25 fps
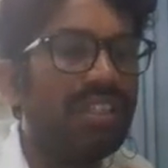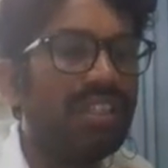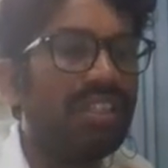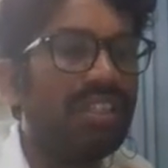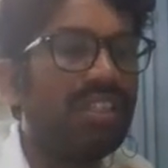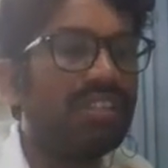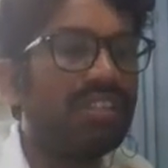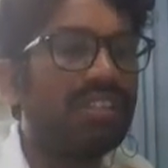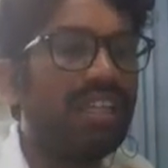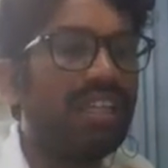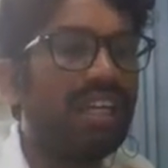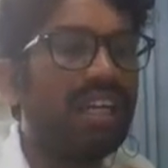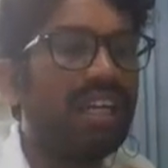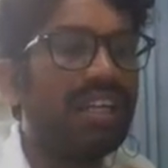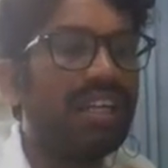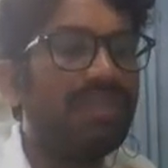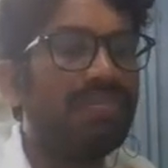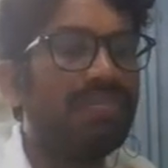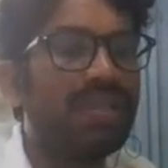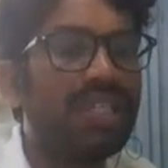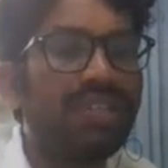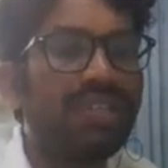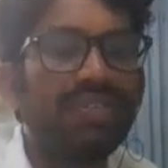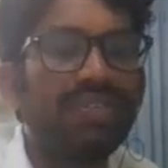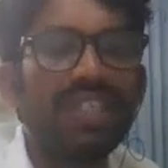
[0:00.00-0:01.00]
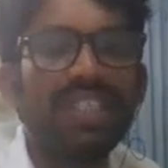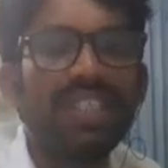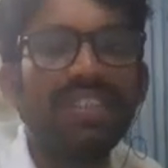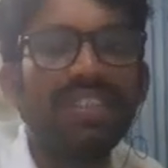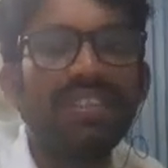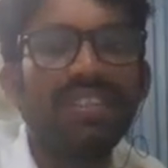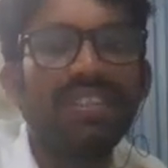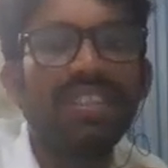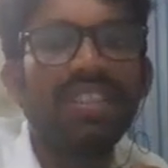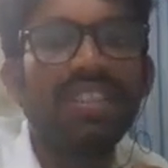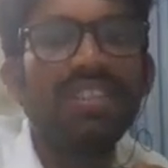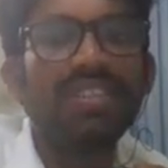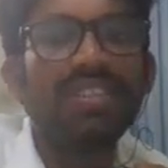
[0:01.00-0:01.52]
that between
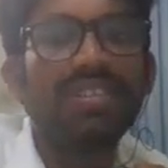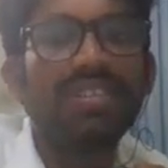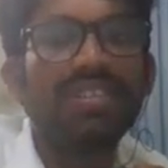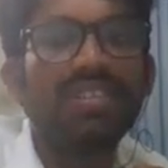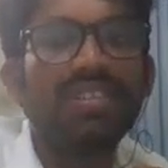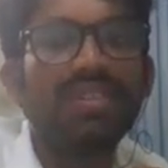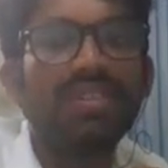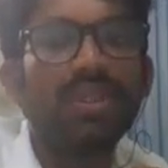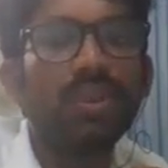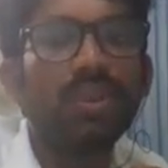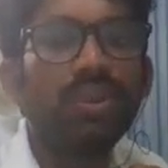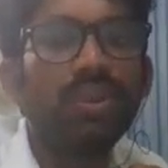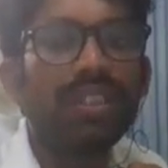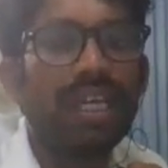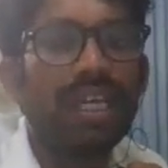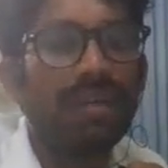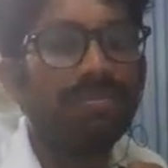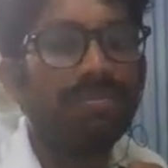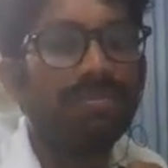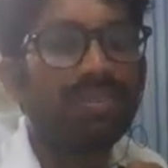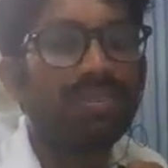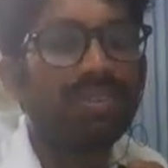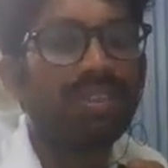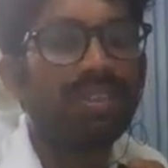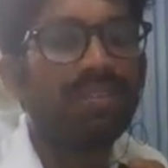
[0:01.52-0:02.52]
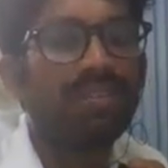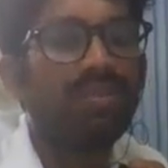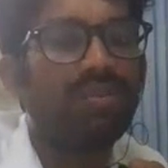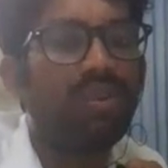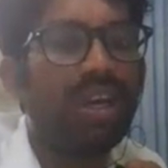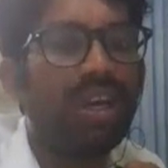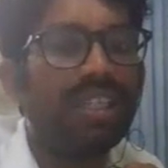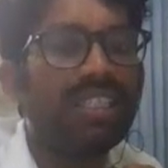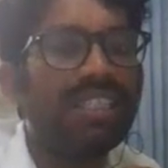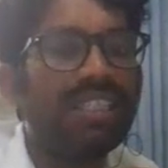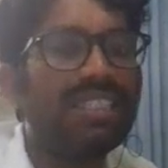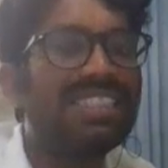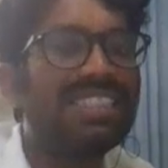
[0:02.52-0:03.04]
these two terms,
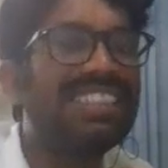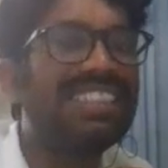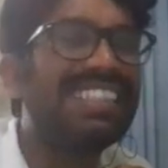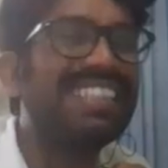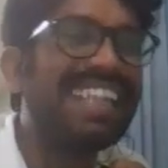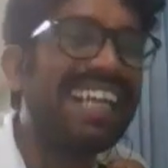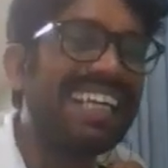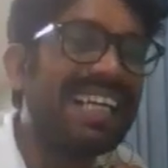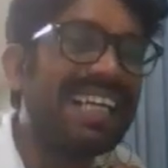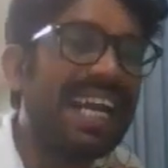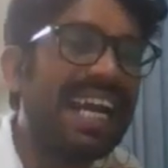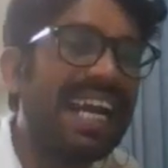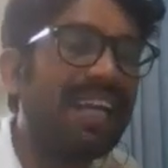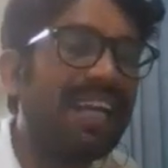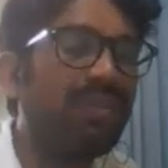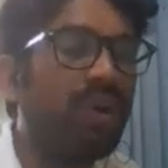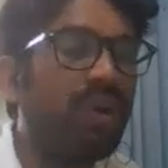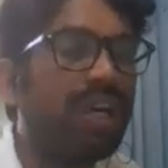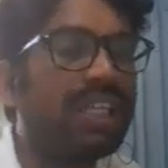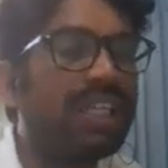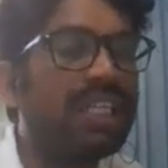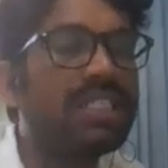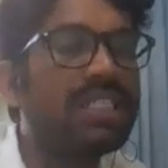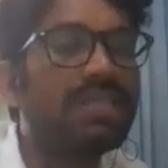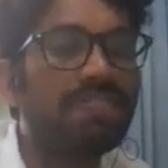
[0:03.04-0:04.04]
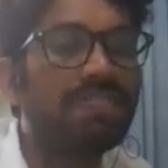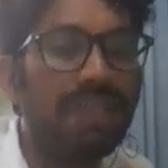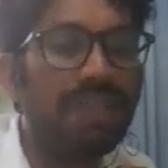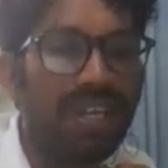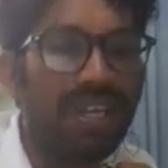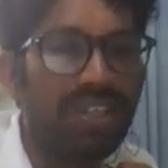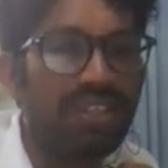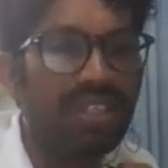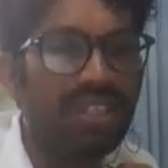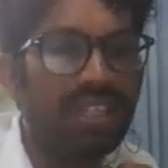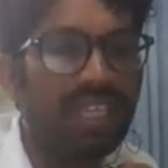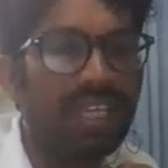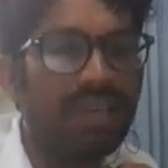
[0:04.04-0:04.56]
what is drug and what is medicine.